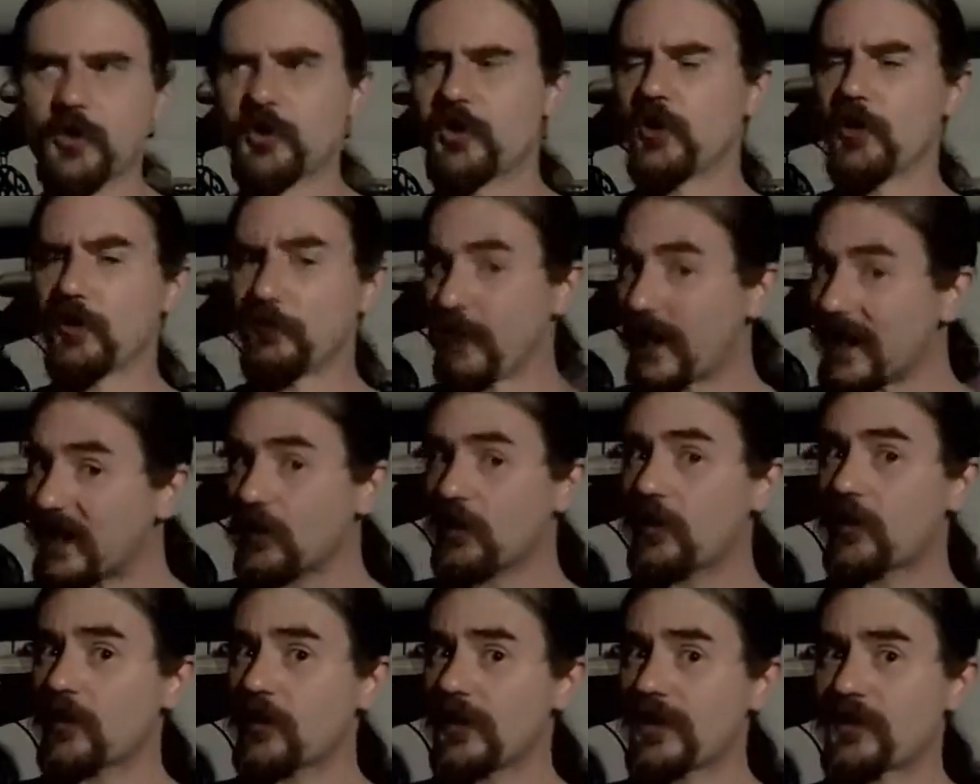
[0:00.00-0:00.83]
You could make it
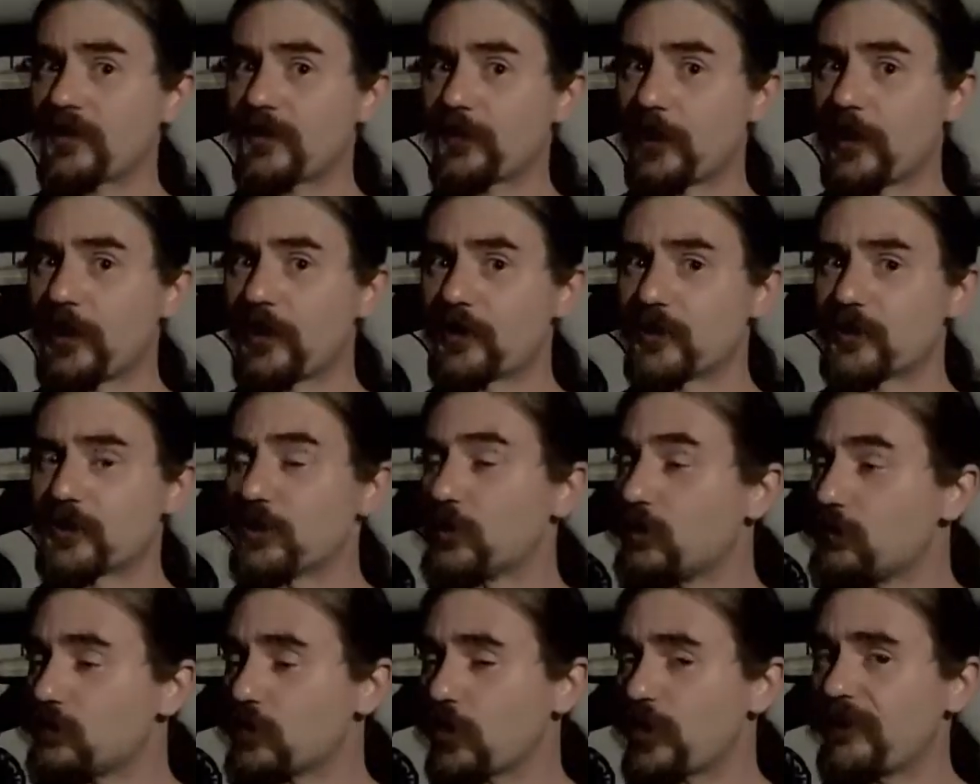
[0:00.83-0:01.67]
look like the Predator
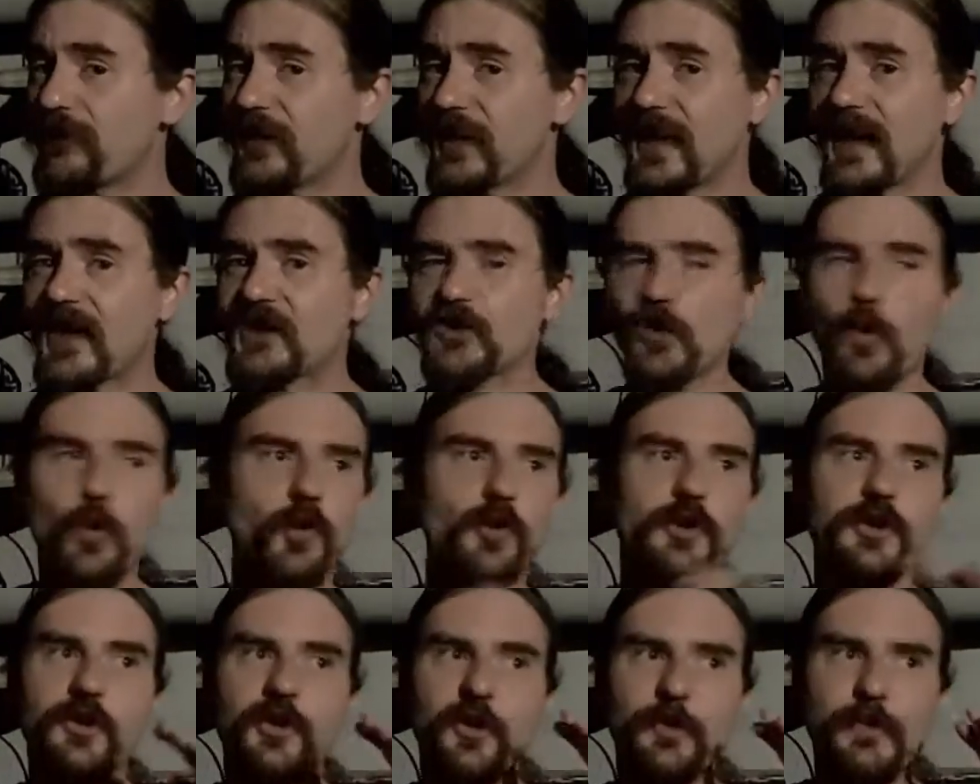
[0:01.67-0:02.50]
2 trophy case, or
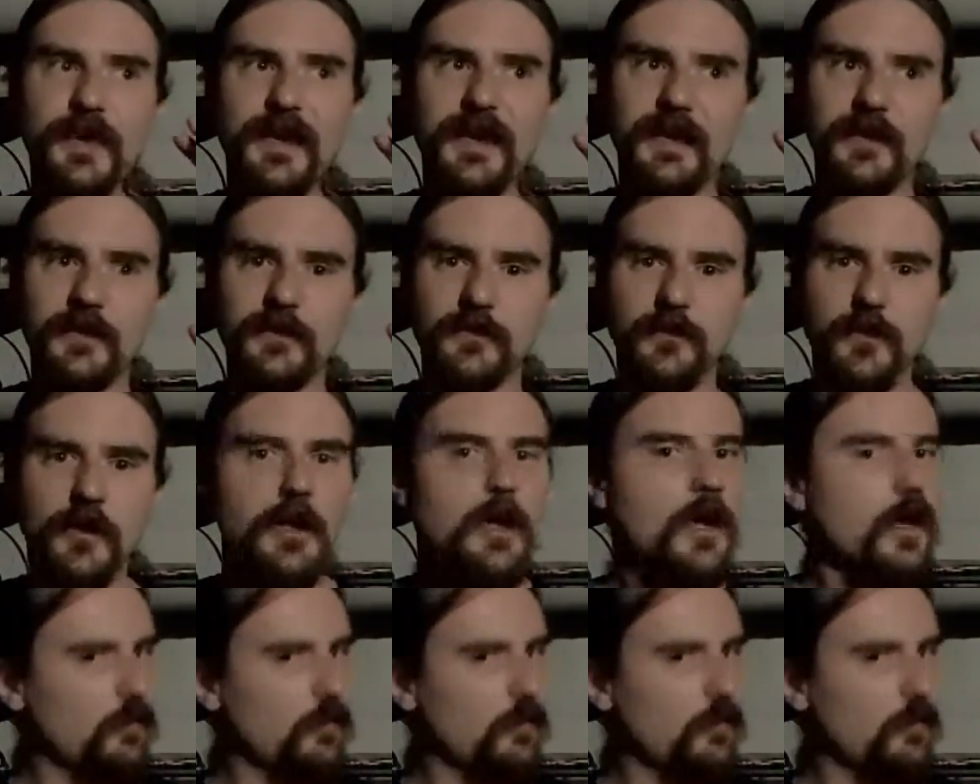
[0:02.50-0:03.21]
you could make it,